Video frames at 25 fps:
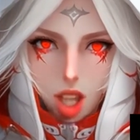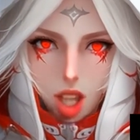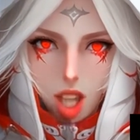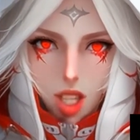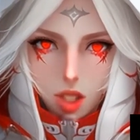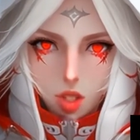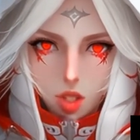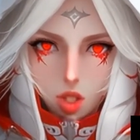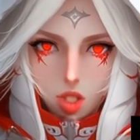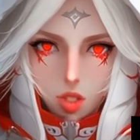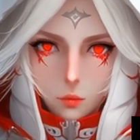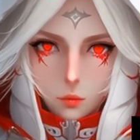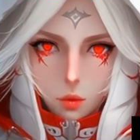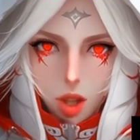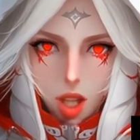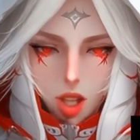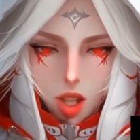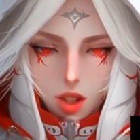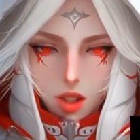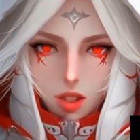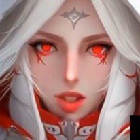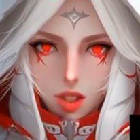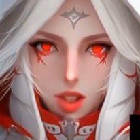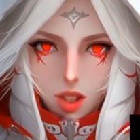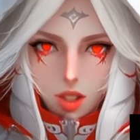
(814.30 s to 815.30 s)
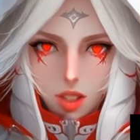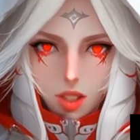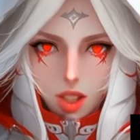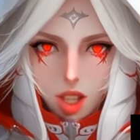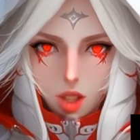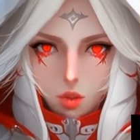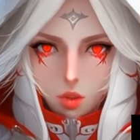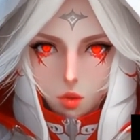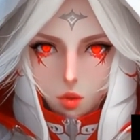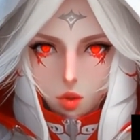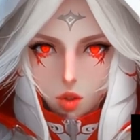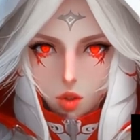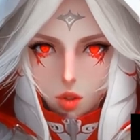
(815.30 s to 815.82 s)
I looked back, and
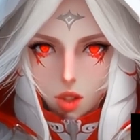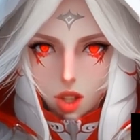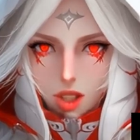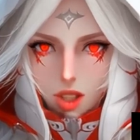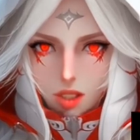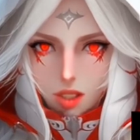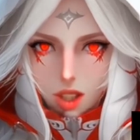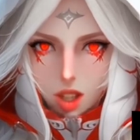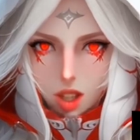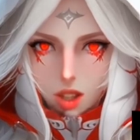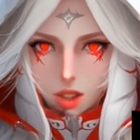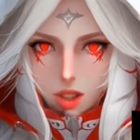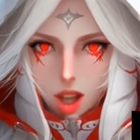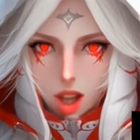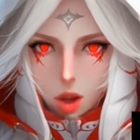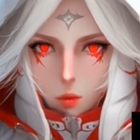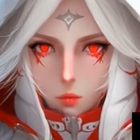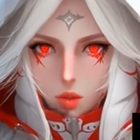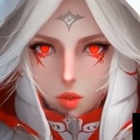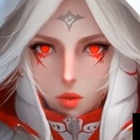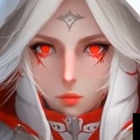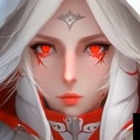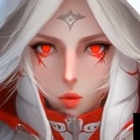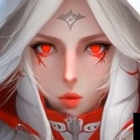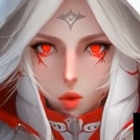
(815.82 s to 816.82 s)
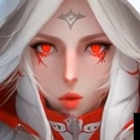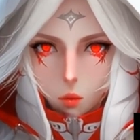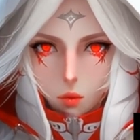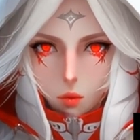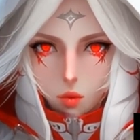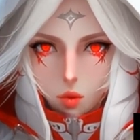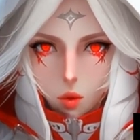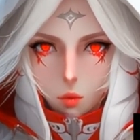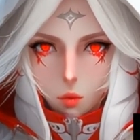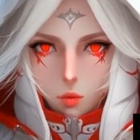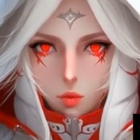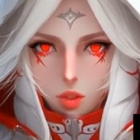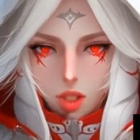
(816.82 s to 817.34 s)
another girl I had not accounted for
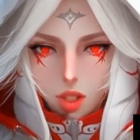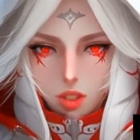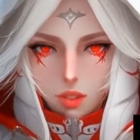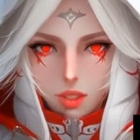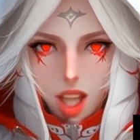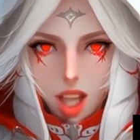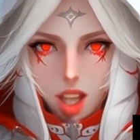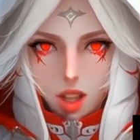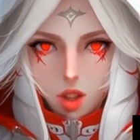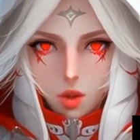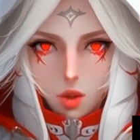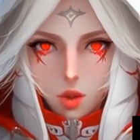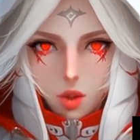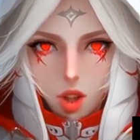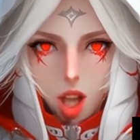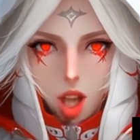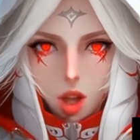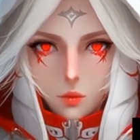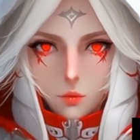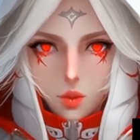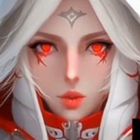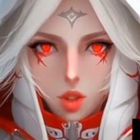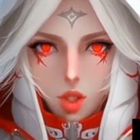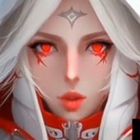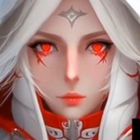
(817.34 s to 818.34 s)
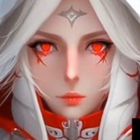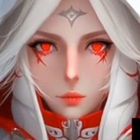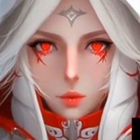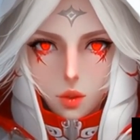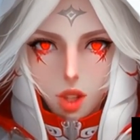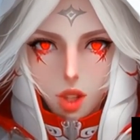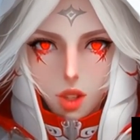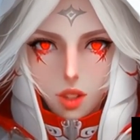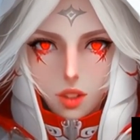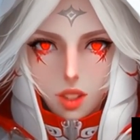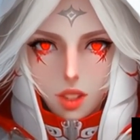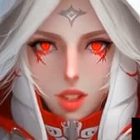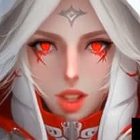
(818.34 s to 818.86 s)
was holding a dagger covered in
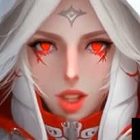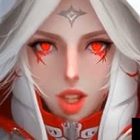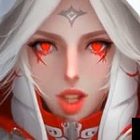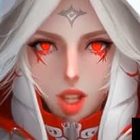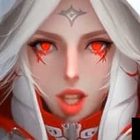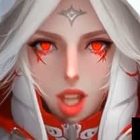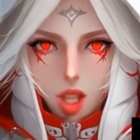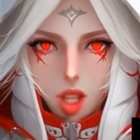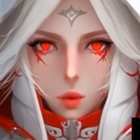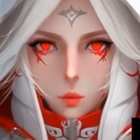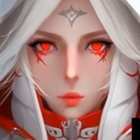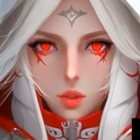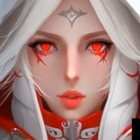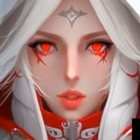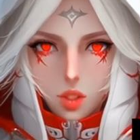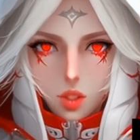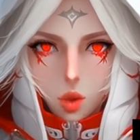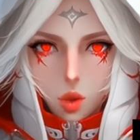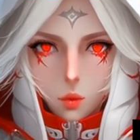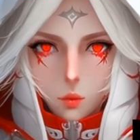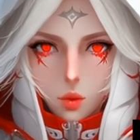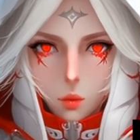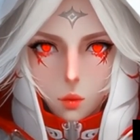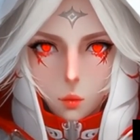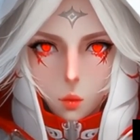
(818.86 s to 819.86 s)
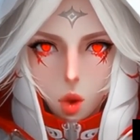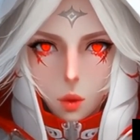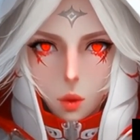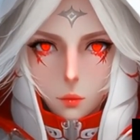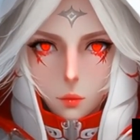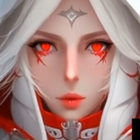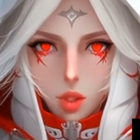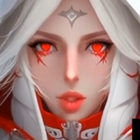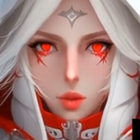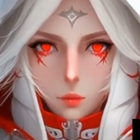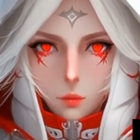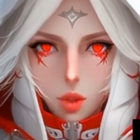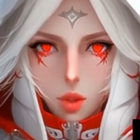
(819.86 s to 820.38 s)
blood, and was slowly
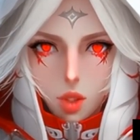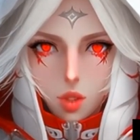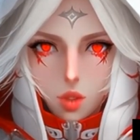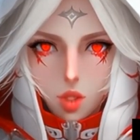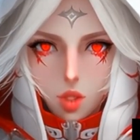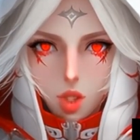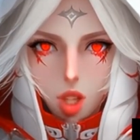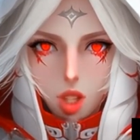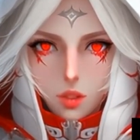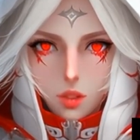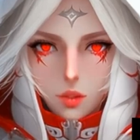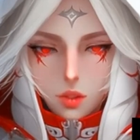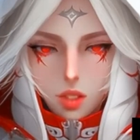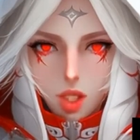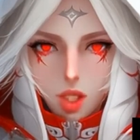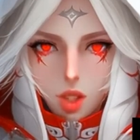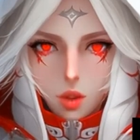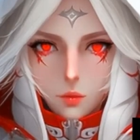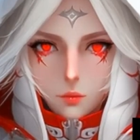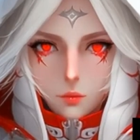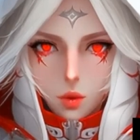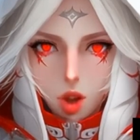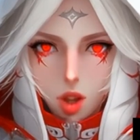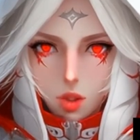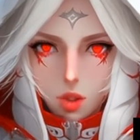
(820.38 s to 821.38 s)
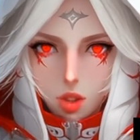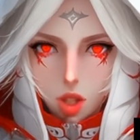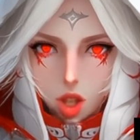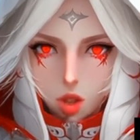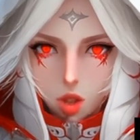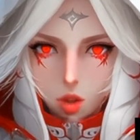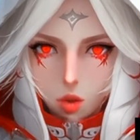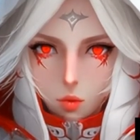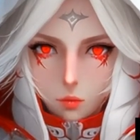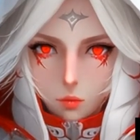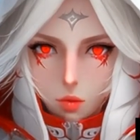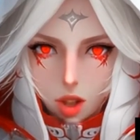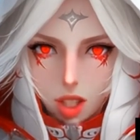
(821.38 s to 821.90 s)
wiping the bloodshots that had fallen on
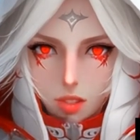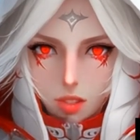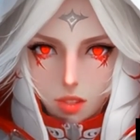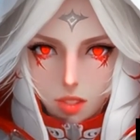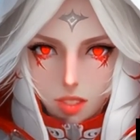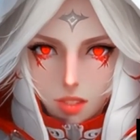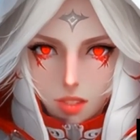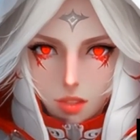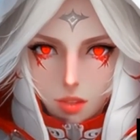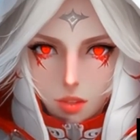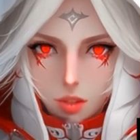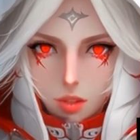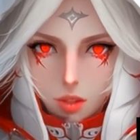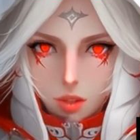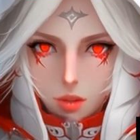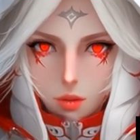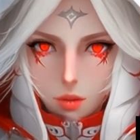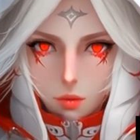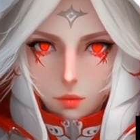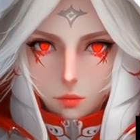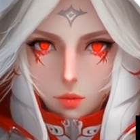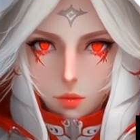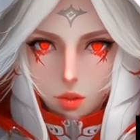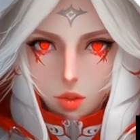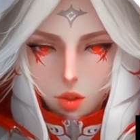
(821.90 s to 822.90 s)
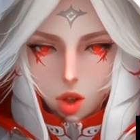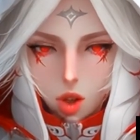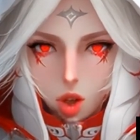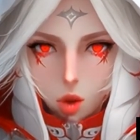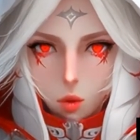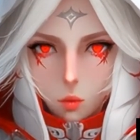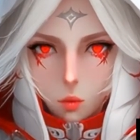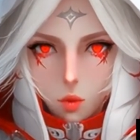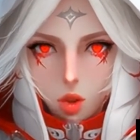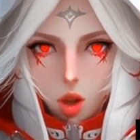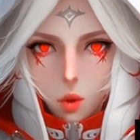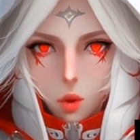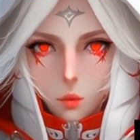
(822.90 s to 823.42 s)
her faces.
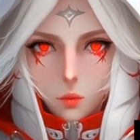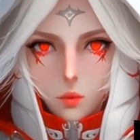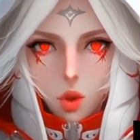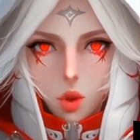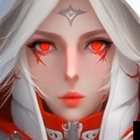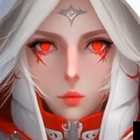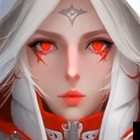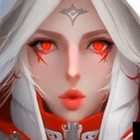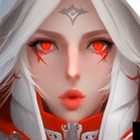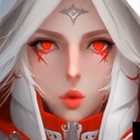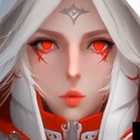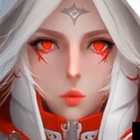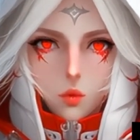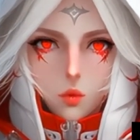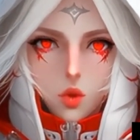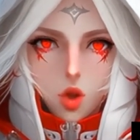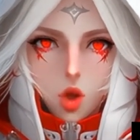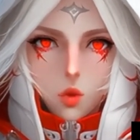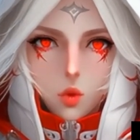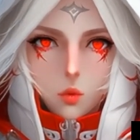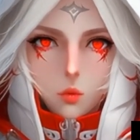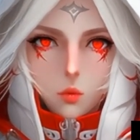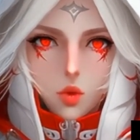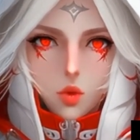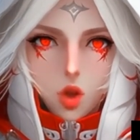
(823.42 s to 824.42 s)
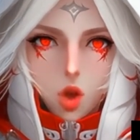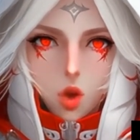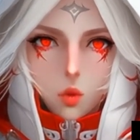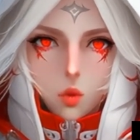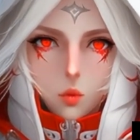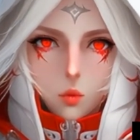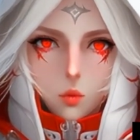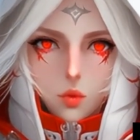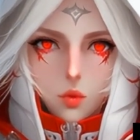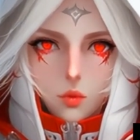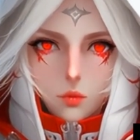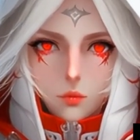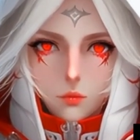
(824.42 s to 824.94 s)
No, no, no, no, no,
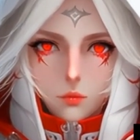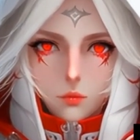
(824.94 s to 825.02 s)
no.